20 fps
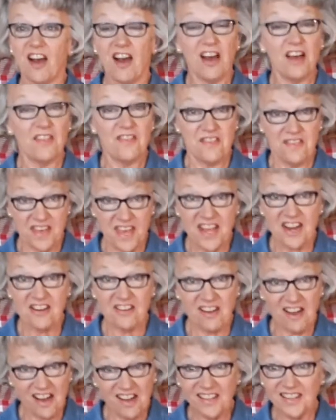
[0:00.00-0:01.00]
on their
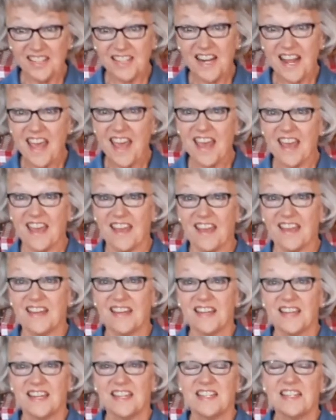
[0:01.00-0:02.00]
holiday.
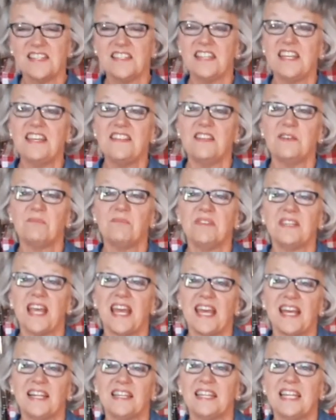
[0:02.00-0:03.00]
See them
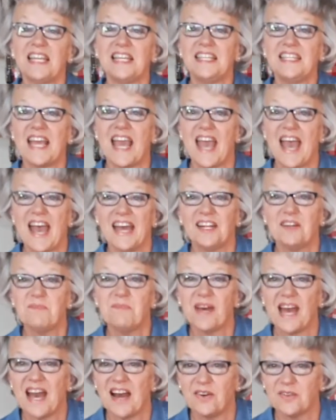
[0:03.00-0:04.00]
gaily gad
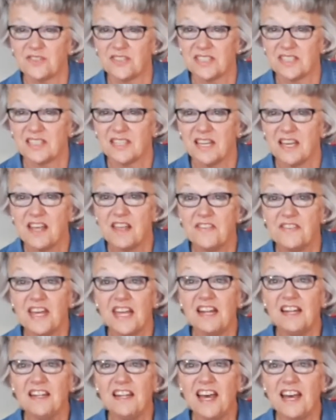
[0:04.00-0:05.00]
about. They
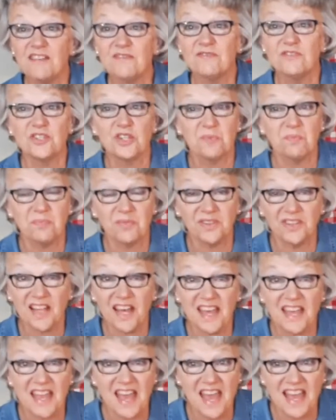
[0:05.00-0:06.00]
love to
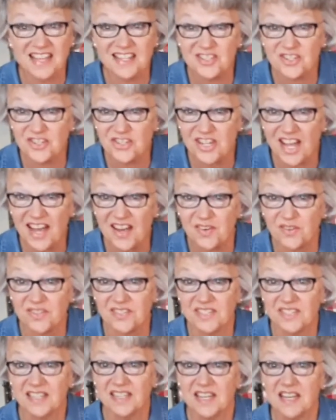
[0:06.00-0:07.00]
play and
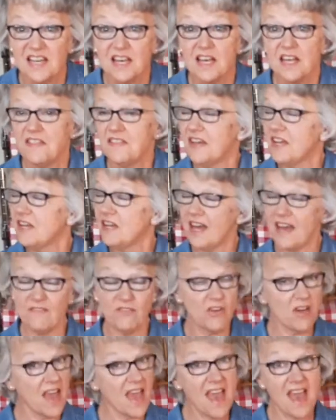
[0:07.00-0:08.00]
shout. They
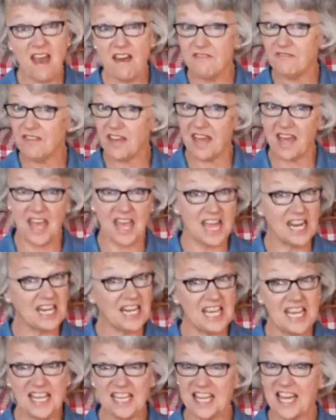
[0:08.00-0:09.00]
never have
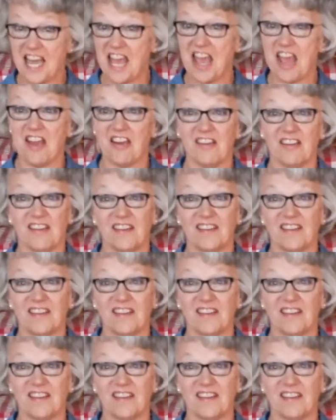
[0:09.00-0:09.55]
any care.